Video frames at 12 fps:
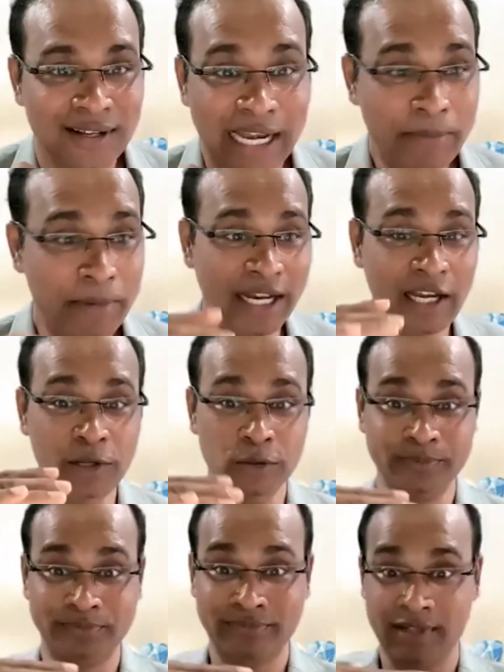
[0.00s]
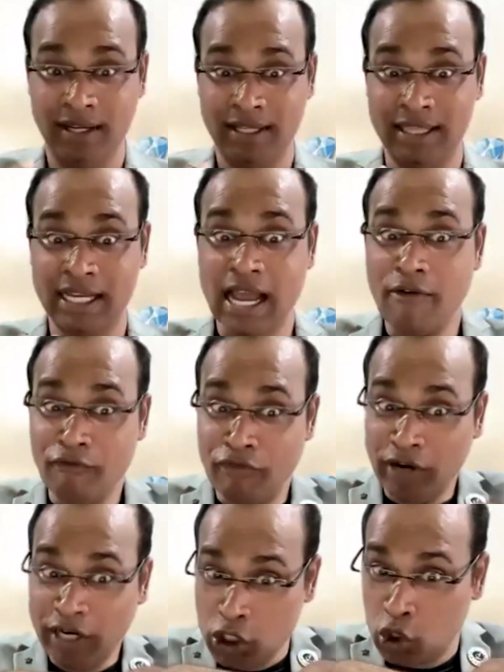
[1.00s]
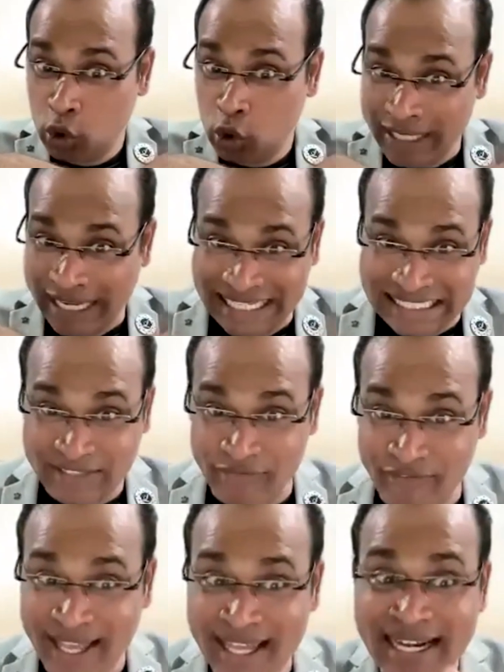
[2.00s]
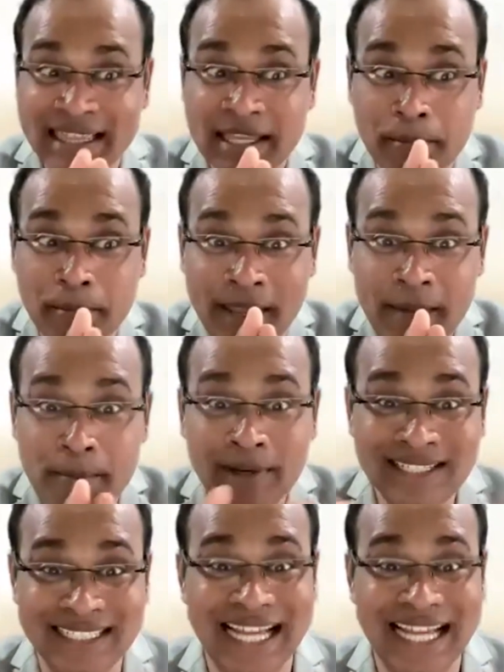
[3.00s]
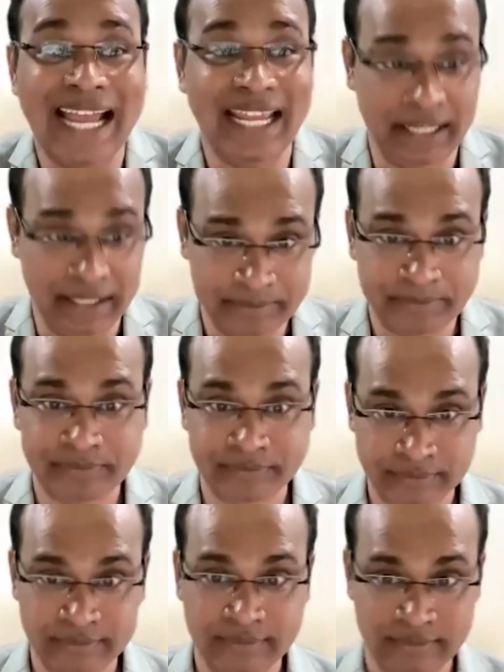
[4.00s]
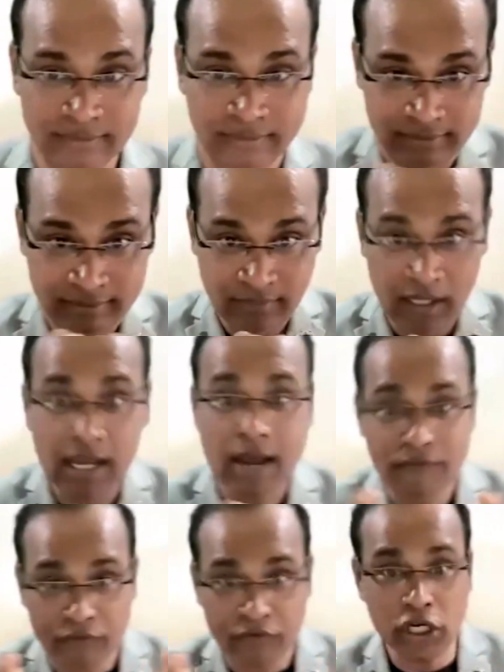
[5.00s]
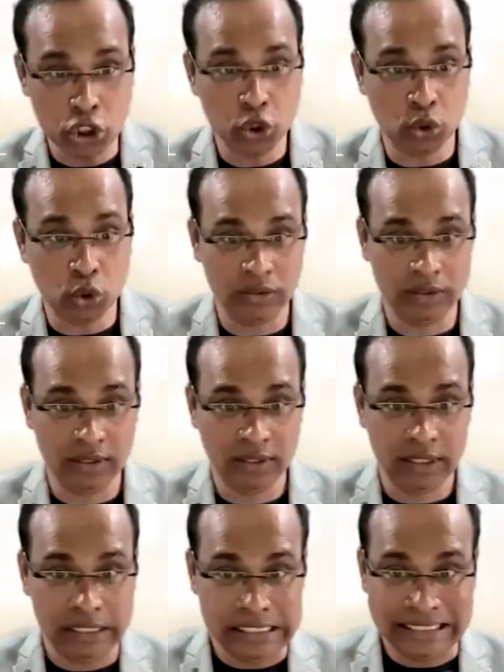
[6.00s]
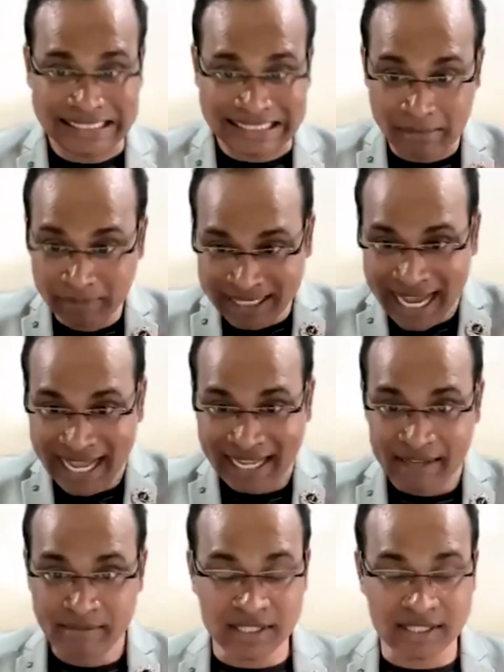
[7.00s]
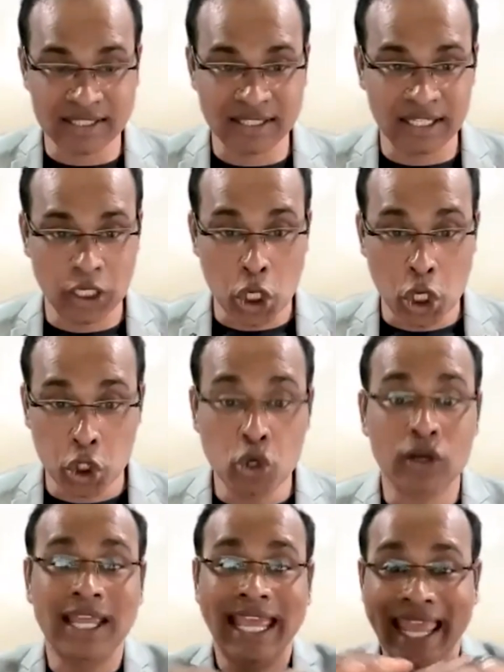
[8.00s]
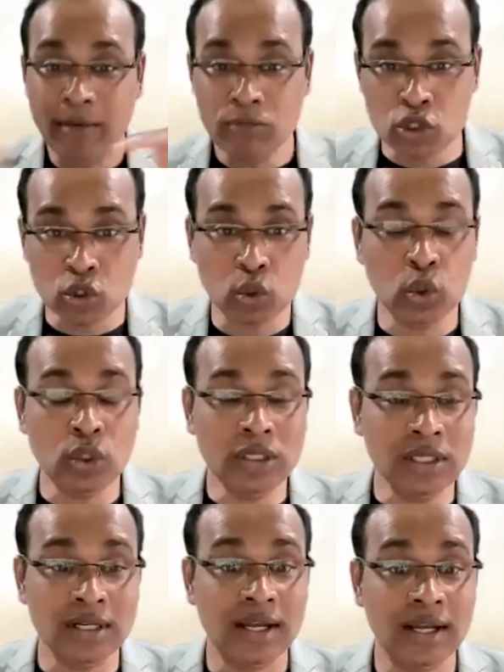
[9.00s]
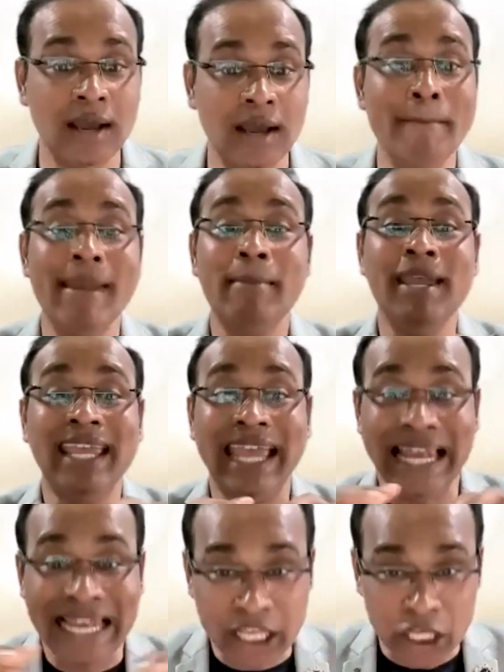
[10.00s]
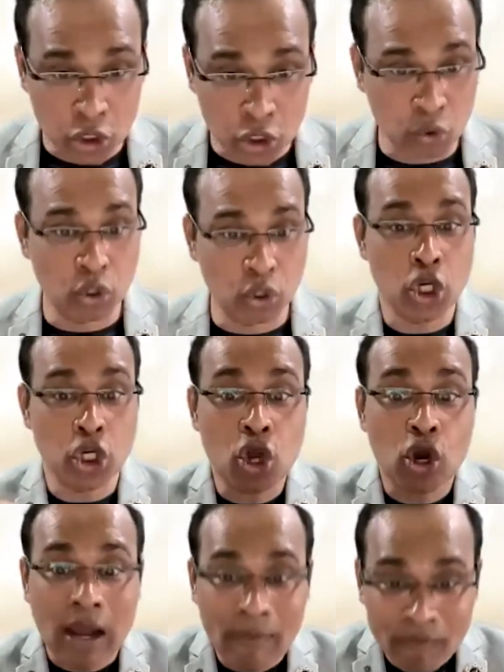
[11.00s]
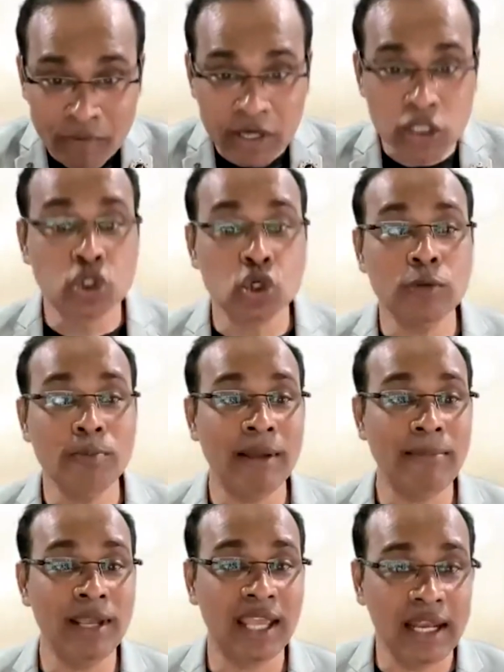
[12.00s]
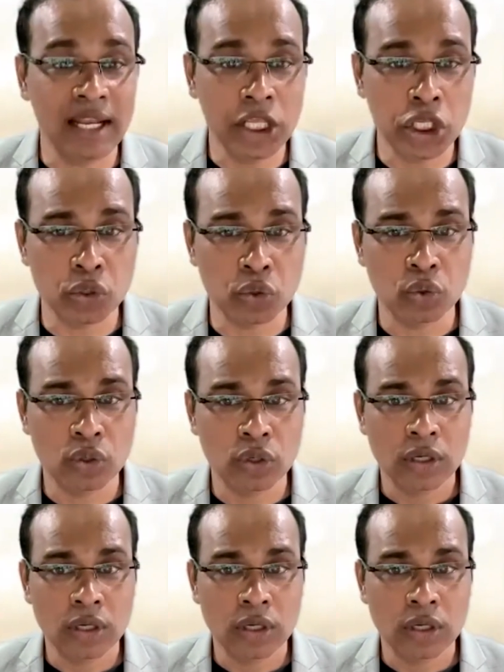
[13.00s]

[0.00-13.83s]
Let me tell you, the comfort zone is where the people die. The comfort zone. Sometimes your game zone may be killing you. Your comfort zone may be killing you.